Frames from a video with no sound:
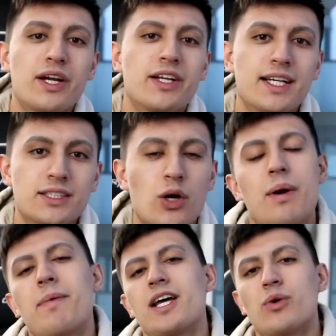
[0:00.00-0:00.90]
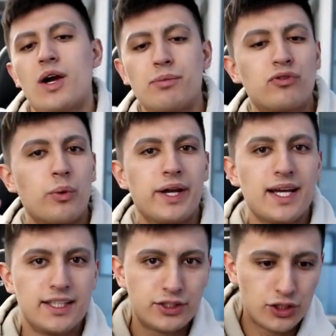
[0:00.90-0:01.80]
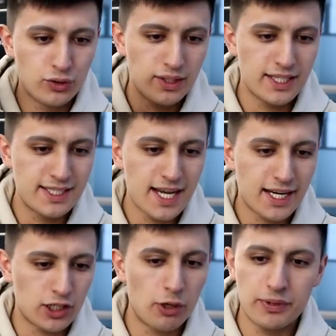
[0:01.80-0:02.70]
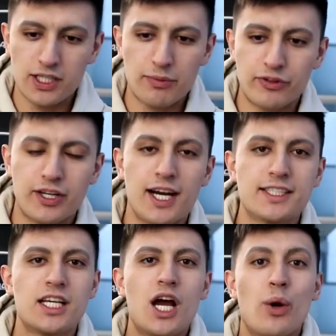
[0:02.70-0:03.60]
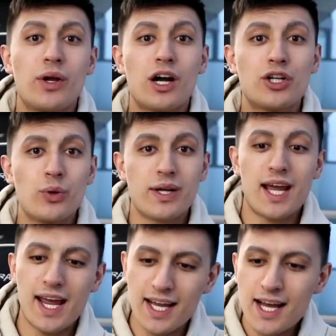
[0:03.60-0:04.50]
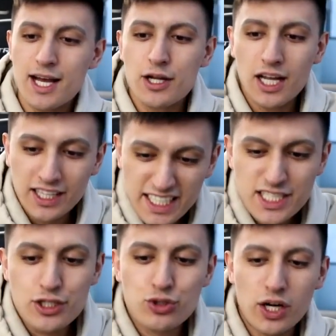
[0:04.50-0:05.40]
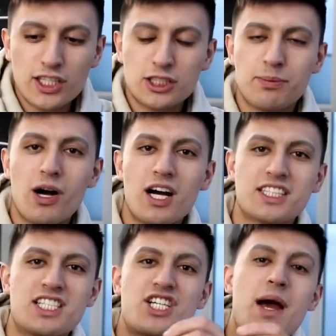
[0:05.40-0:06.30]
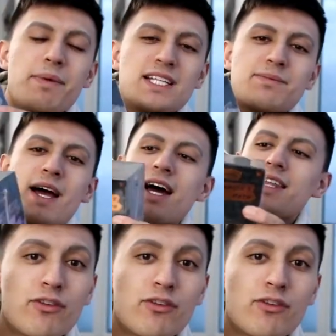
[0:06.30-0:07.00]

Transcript: So here it is. Oh, and by the way, before we get into the deck and open it up for you guys, we are doing a Elite Trainers Box Champions Path